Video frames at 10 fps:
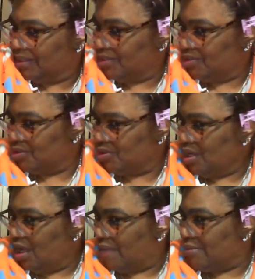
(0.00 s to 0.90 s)
that
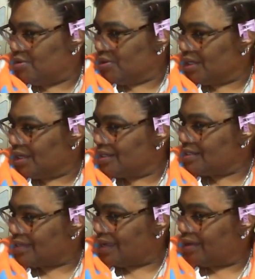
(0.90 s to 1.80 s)
you, I mean, you can get
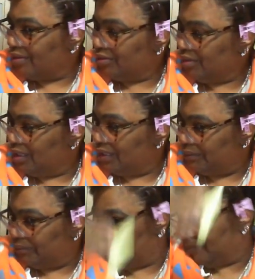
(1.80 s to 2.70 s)
it down.
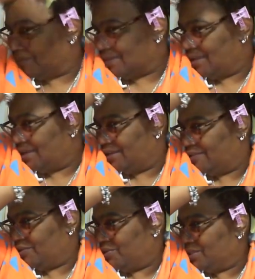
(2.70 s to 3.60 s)
Now
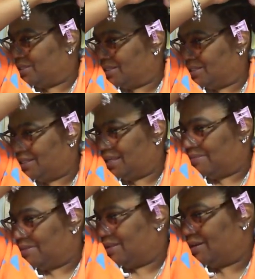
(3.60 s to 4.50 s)
of course this is going to take
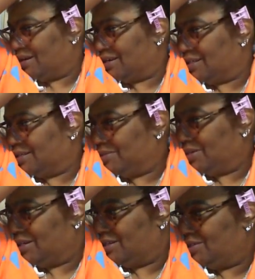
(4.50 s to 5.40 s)
me longer because I'm
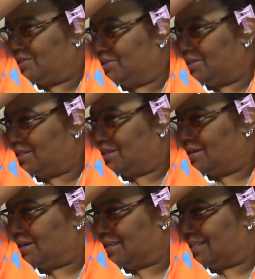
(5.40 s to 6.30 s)
trying to do it and
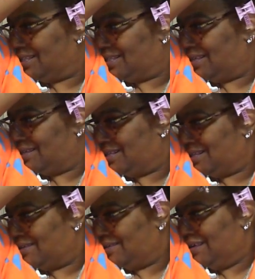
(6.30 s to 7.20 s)
talk at the same
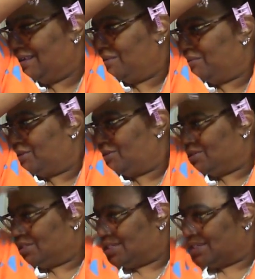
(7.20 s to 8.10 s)
time, but you
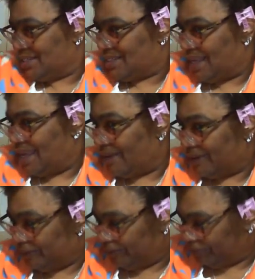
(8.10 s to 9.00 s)
can get it down,